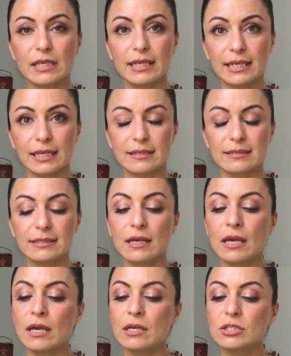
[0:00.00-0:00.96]
It is.
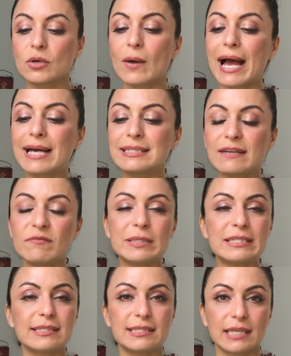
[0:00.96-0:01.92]
So as I've
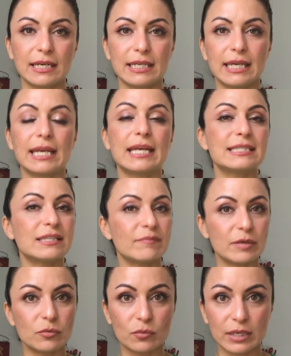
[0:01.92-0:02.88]
been studying and as
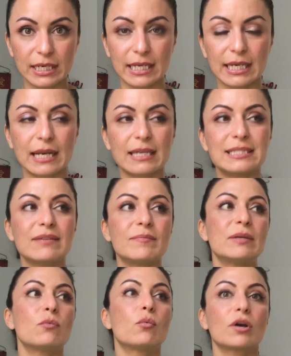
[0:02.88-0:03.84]
I've been reading and as
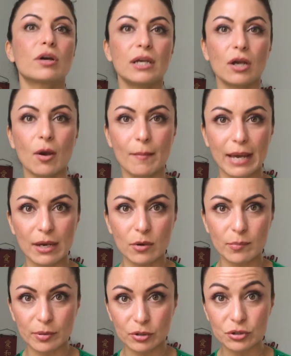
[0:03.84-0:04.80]
I've been working on my
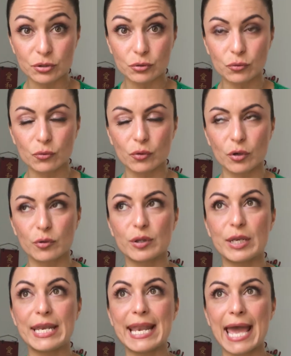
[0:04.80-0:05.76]
own personal growth
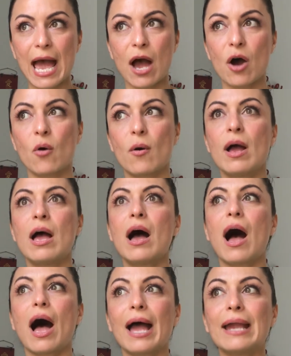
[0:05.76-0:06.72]
now,
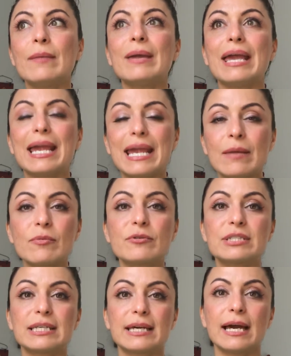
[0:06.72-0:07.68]
I am able
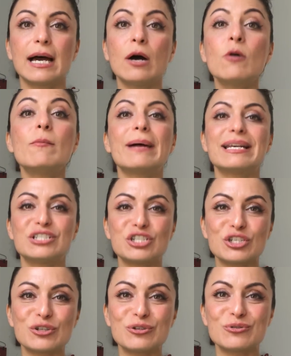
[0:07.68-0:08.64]
to help my
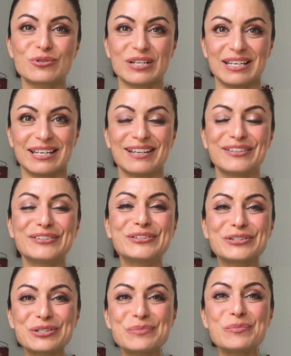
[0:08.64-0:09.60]
children
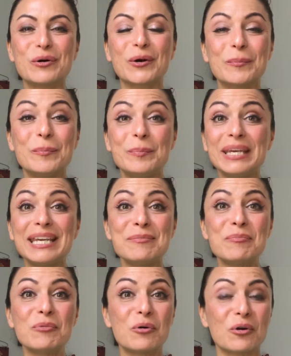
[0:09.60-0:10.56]
learn more, be
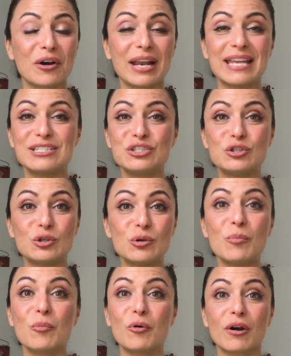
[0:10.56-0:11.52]
more, and
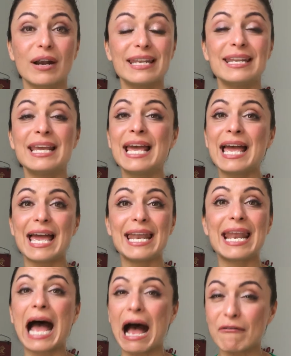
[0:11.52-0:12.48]
do more and
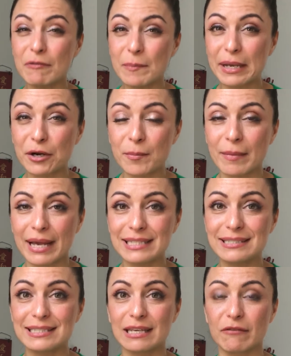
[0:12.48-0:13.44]
and have a better
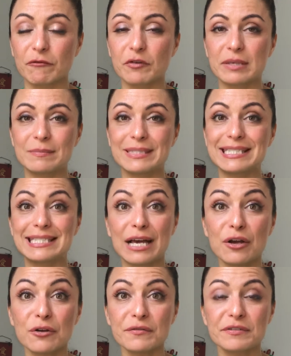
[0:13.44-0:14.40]
mindset for
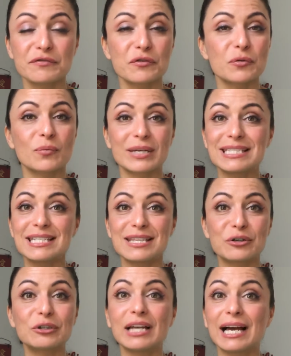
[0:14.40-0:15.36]
themselves for the rest of
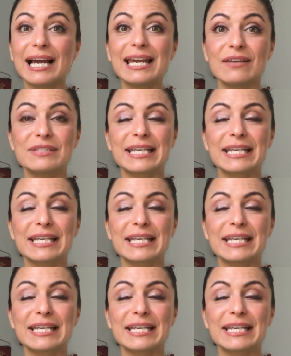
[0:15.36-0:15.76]
their lives.